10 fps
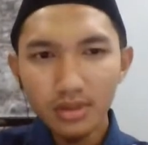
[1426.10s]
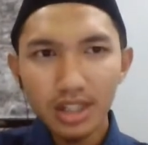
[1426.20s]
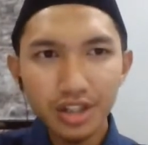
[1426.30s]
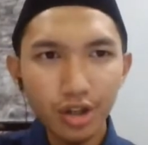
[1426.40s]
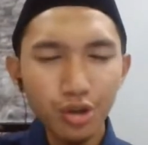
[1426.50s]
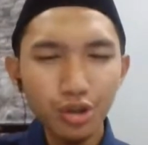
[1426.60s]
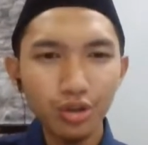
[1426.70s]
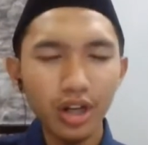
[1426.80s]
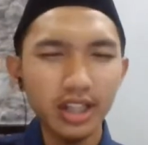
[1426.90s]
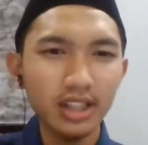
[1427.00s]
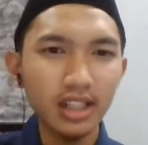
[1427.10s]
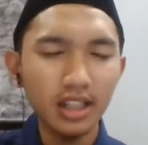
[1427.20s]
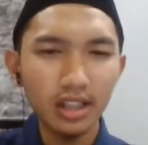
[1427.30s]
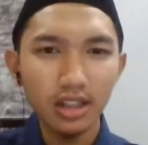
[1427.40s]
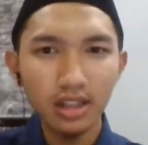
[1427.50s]
So you in
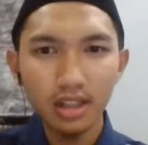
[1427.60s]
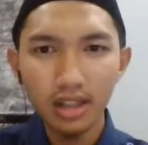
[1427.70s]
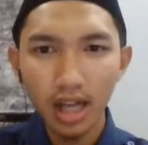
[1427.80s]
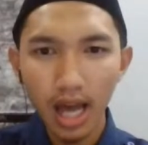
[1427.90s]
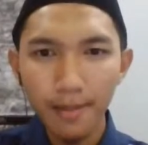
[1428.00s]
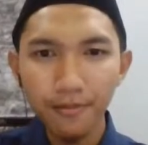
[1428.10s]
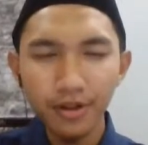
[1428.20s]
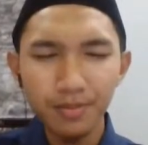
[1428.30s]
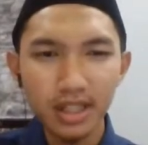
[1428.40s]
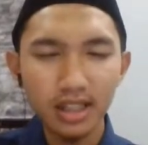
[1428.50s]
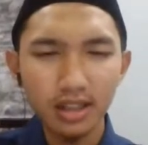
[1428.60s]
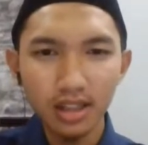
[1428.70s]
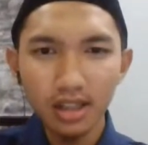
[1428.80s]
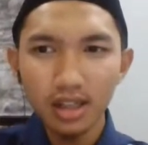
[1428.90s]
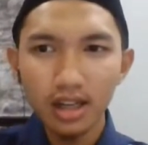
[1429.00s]
the MVP,
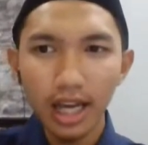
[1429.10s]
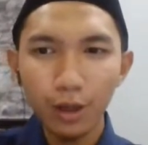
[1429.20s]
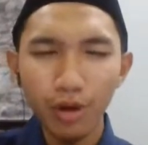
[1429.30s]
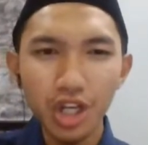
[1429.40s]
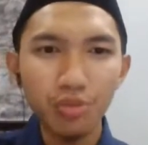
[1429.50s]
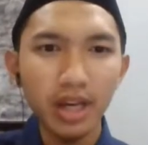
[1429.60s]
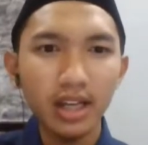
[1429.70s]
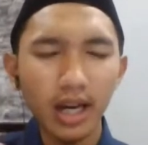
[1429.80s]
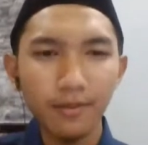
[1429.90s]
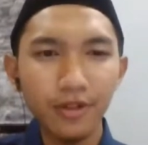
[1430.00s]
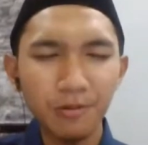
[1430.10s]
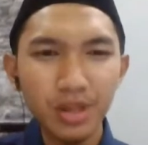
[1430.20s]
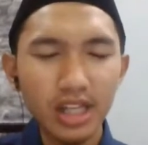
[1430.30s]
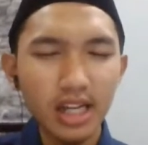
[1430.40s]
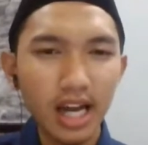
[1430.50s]
when you make an
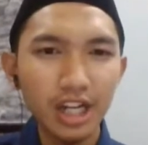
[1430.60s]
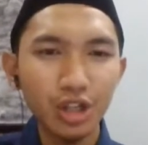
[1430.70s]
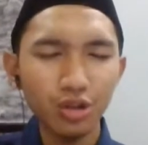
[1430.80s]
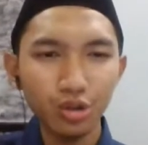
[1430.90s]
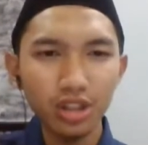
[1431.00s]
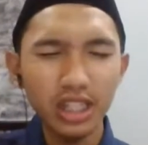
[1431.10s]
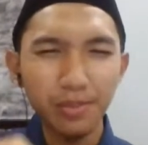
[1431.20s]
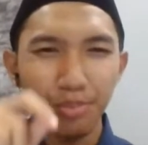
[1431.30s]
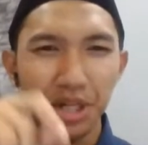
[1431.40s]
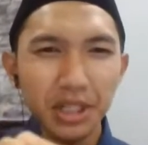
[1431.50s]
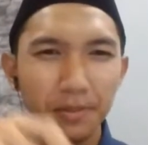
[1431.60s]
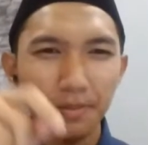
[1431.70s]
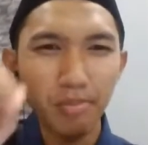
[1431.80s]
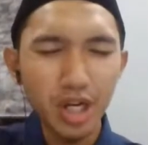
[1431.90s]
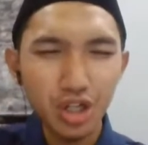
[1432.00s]
MVP and you do the build,
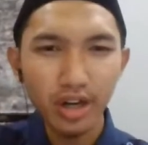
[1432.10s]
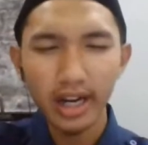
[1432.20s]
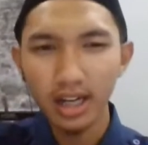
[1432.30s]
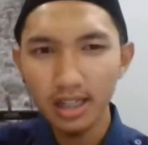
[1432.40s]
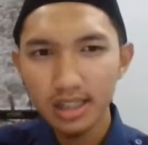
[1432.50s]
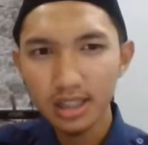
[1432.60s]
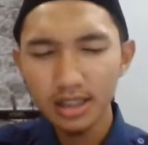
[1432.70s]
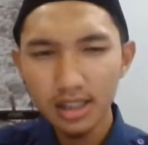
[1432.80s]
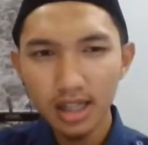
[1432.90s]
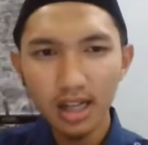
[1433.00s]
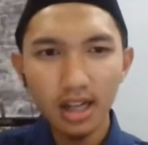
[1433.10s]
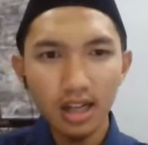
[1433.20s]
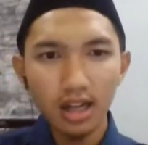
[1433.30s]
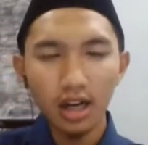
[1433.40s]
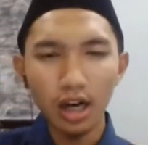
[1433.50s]
measure, and learn,
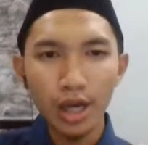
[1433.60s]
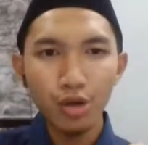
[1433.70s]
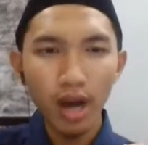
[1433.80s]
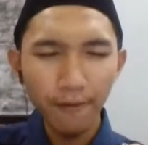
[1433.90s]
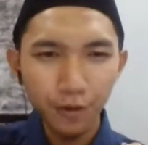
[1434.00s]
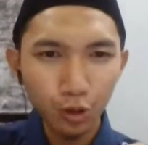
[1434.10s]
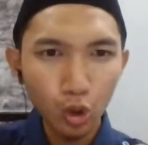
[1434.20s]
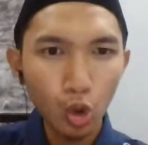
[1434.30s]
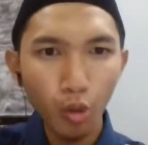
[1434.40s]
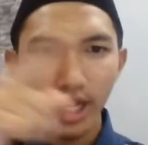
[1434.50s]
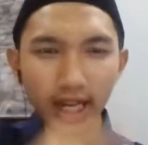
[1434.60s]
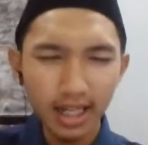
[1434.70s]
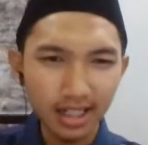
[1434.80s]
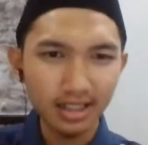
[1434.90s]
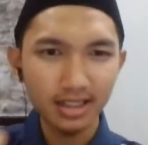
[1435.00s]
you have to
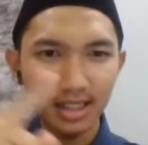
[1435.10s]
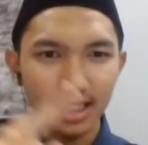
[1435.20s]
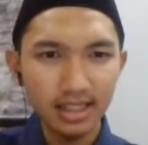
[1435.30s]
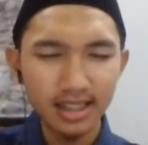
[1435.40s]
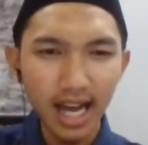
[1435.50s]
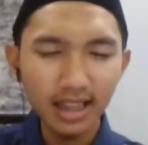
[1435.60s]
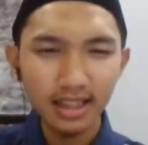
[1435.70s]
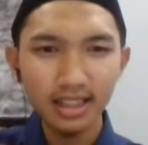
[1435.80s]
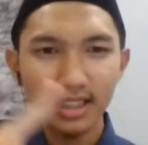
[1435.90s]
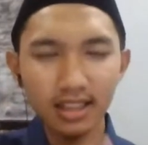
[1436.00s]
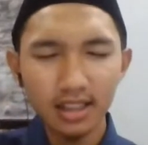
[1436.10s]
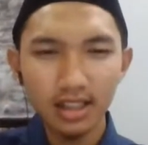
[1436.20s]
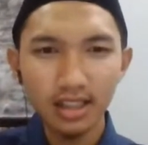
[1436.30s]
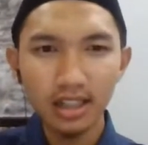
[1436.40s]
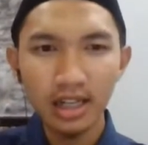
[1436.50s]
quicken that
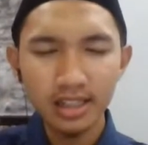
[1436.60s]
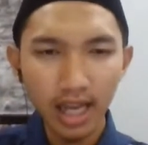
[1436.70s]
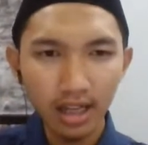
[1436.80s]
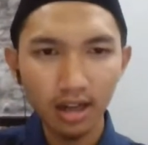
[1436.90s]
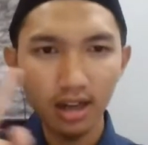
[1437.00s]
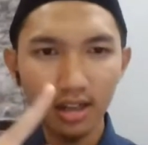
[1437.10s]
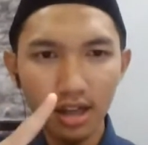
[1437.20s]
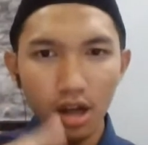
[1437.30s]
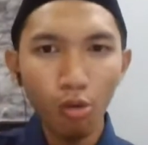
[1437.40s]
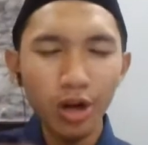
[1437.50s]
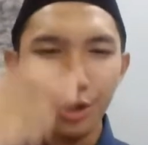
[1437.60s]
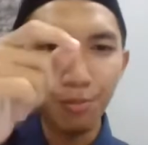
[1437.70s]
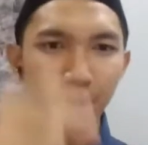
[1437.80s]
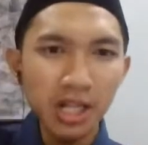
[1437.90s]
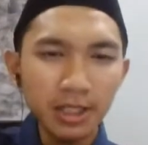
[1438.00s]
cycle. When you
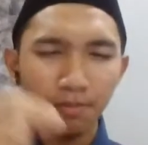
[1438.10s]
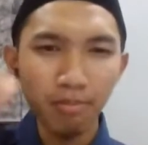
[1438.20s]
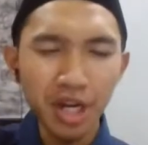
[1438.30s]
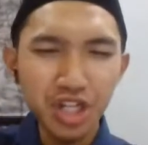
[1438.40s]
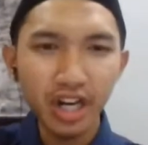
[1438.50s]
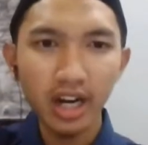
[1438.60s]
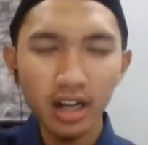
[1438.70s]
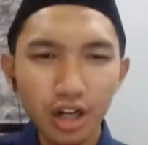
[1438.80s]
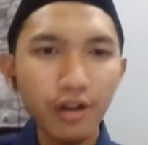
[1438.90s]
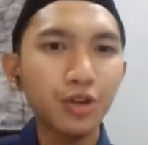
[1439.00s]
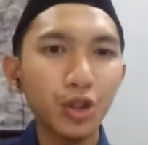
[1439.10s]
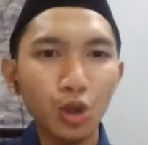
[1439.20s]
build, measure, and learn, you have to